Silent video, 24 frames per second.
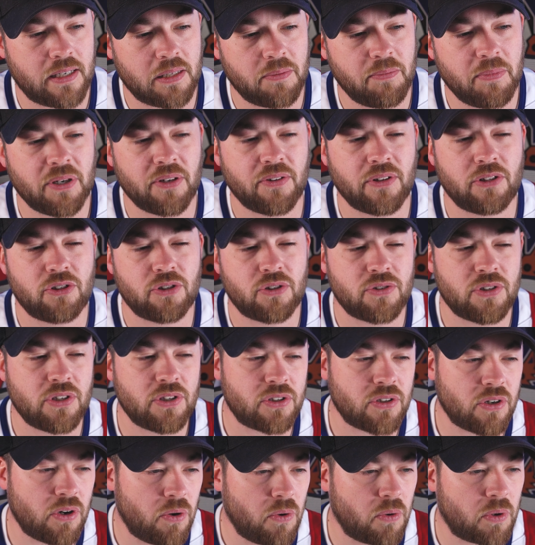The middle of the jersey
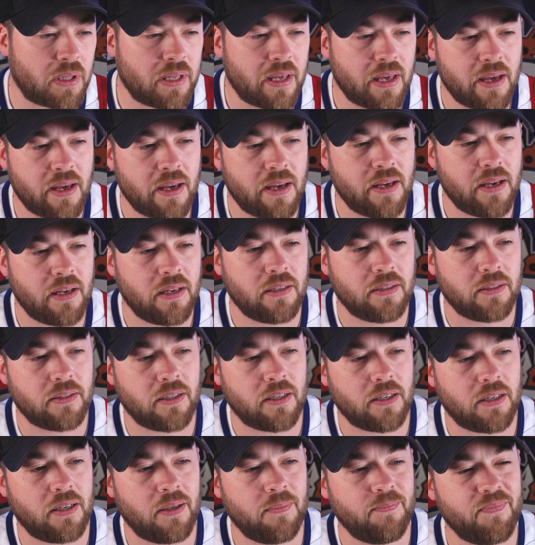is okay.
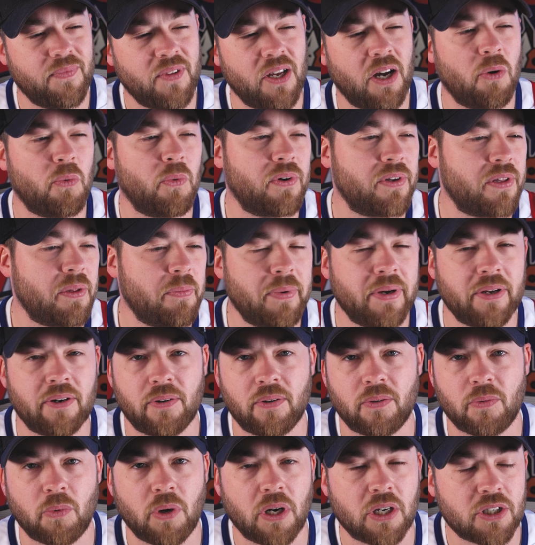Not one of the
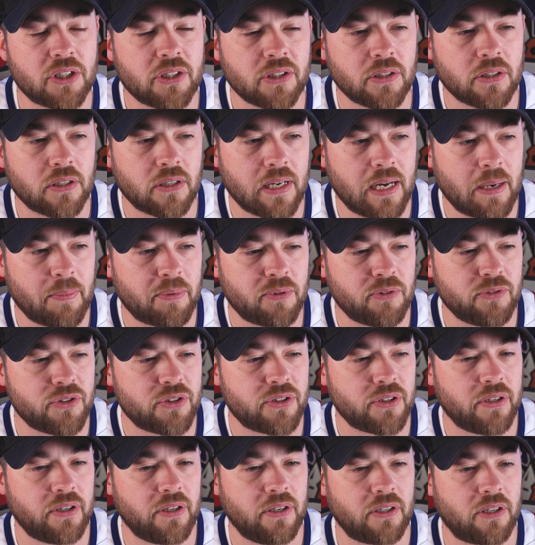better Washington
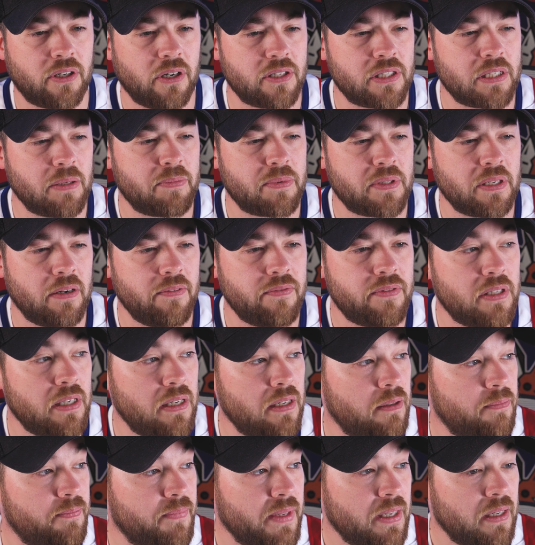Capitals concepts that I've
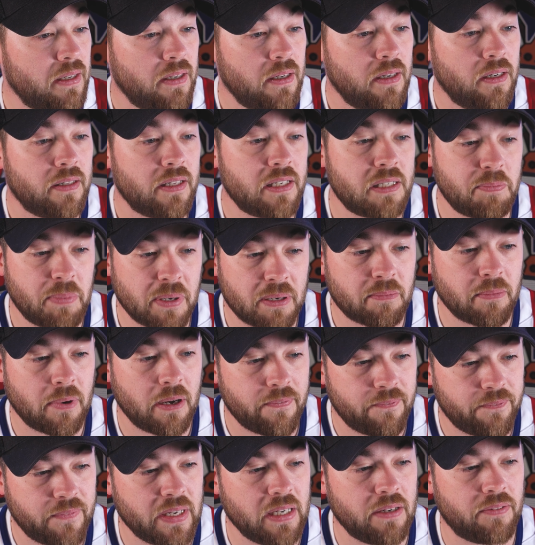seen. Let's pick my
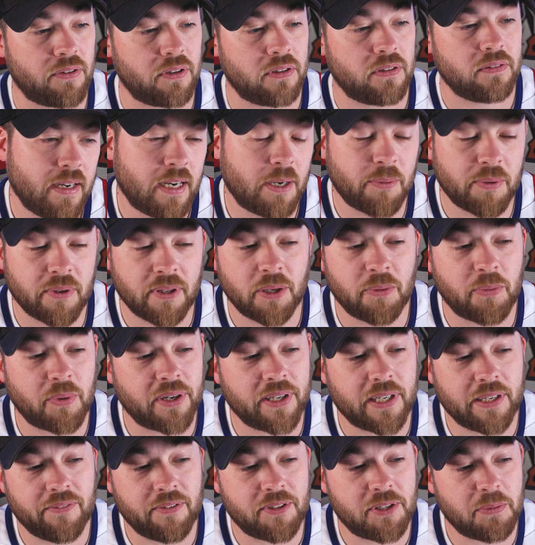favorite. I really
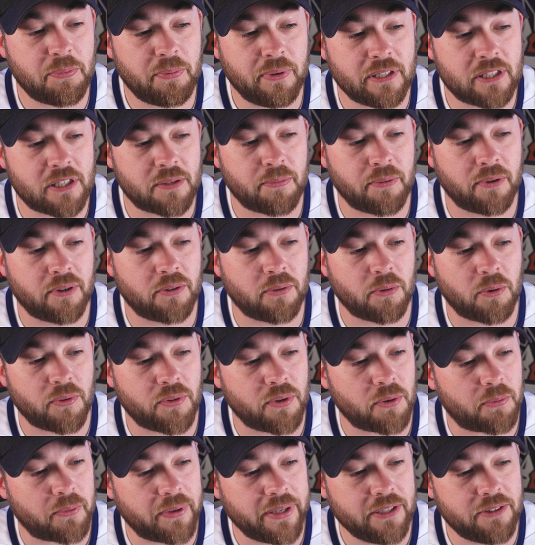want to give it to Pittsburgh or
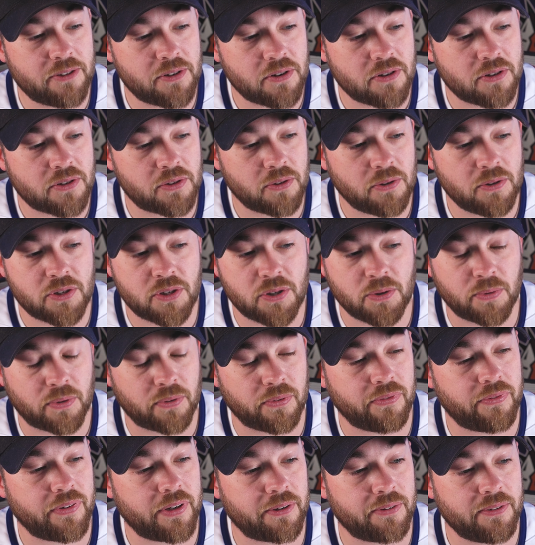the Rangers. Those two are
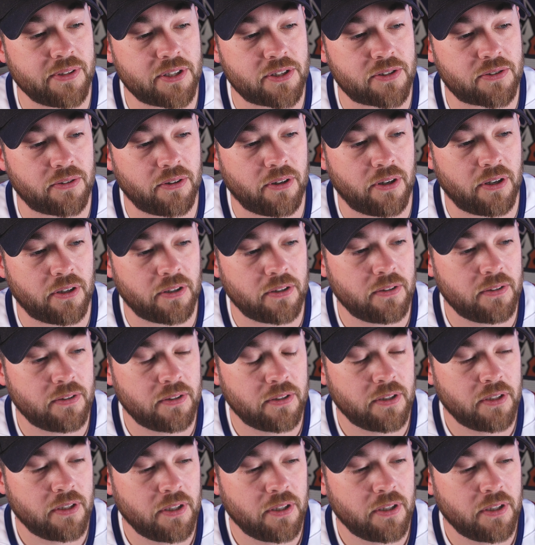very strong.